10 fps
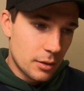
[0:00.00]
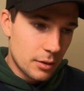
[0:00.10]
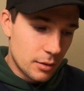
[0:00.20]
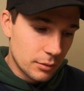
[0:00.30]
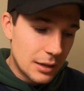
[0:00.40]

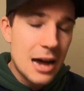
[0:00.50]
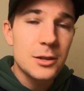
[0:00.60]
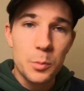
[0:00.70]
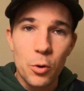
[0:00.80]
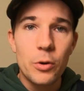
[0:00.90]
the
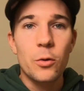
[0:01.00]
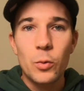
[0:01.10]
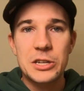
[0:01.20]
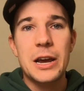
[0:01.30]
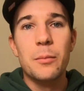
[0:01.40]
last point at
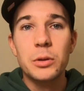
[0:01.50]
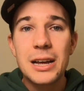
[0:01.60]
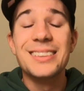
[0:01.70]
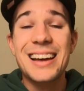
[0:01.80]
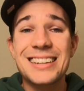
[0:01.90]
which our
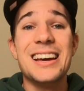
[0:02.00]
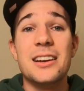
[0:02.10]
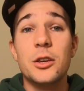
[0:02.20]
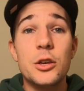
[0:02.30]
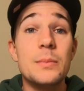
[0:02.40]
blood lactate
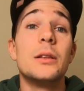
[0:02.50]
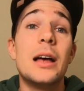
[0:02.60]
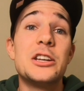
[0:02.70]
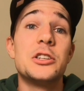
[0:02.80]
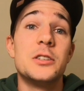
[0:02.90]

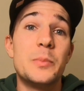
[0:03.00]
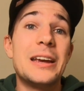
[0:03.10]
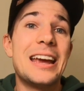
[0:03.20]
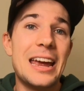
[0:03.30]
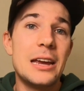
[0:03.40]
accumulation is
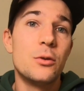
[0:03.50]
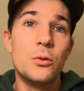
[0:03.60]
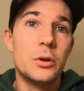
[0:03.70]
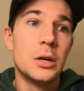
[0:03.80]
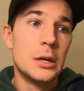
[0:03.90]
being
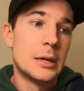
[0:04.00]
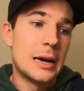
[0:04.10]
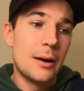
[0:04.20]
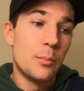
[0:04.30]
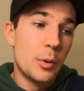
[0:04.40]
equaled
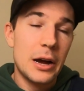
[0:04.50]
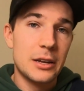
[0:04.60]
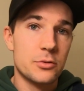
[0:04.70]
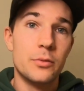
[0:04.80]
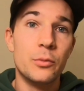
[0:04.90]
by
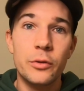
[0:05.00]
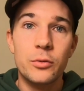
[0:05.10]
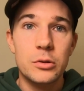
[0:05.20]
its removal.